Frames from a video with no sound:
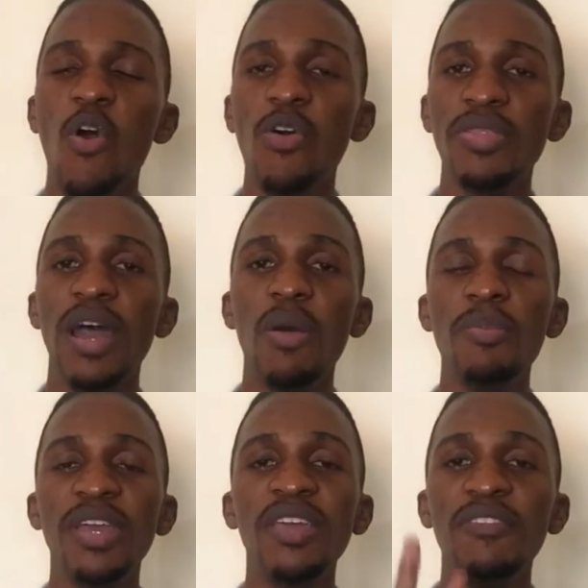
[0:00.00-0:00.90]
and there I'll
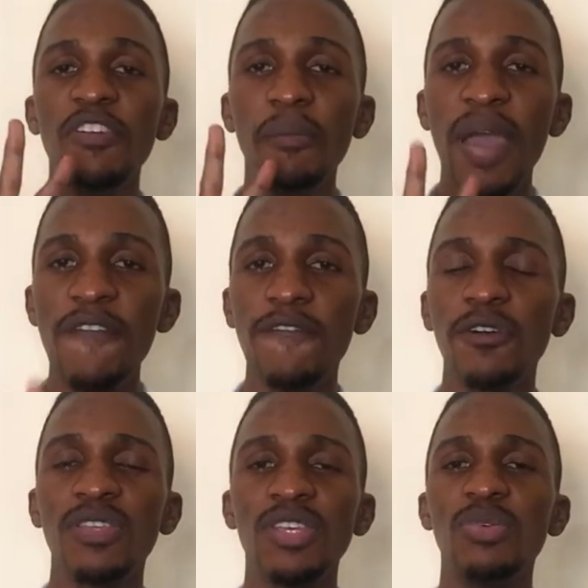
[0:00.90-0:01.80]
be giving you my
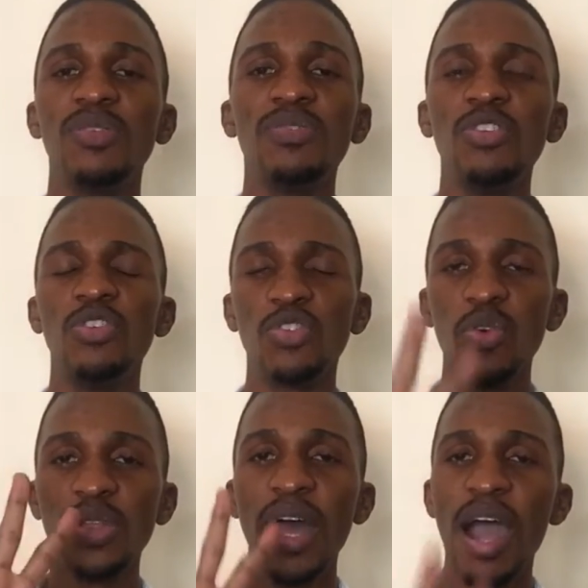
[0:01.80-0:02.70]
first series videos
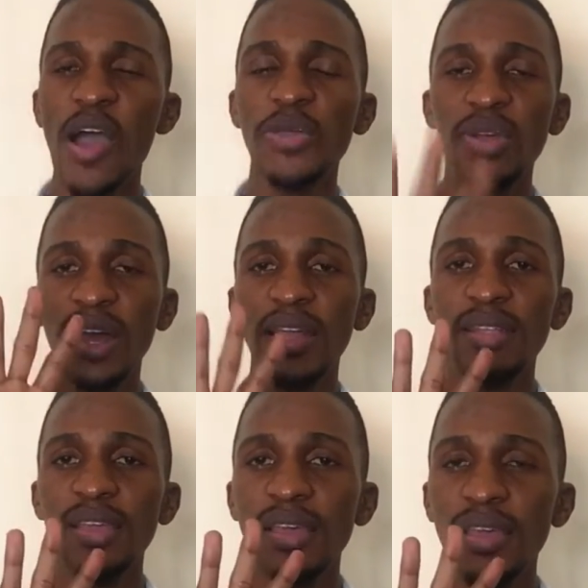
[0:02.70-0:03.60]
on how you
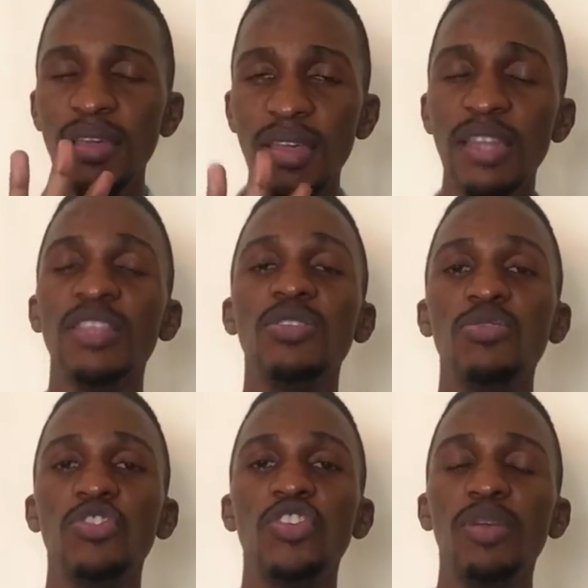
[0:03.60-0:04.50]
can get
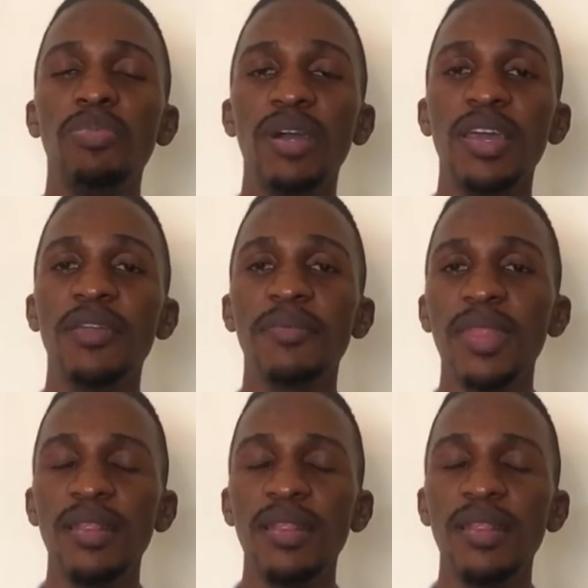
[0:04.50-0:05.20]
into shape again.